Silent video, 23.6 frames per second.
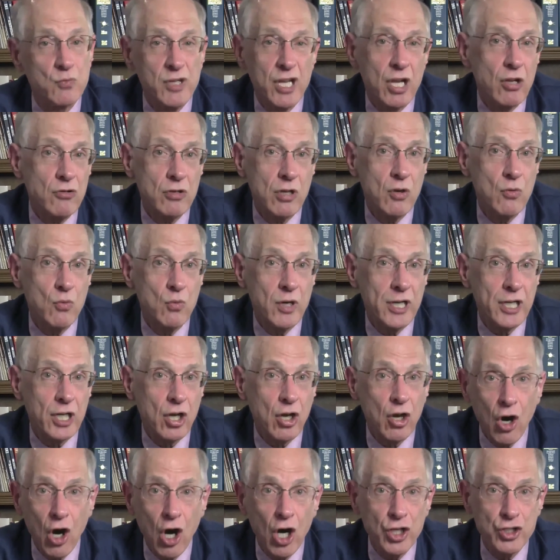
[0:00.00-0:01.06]
We don't know what
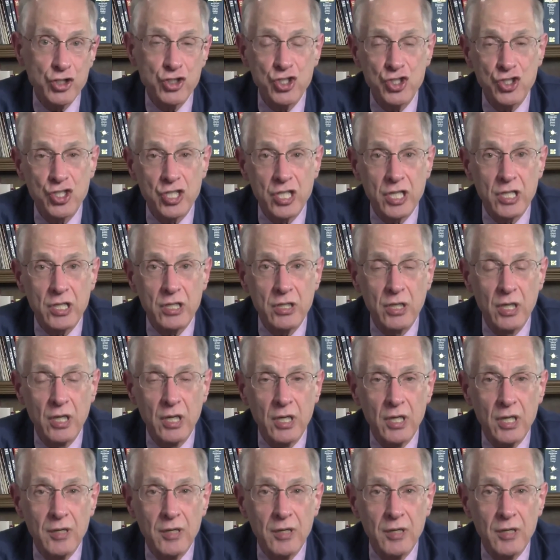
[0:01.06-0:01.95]
causes it,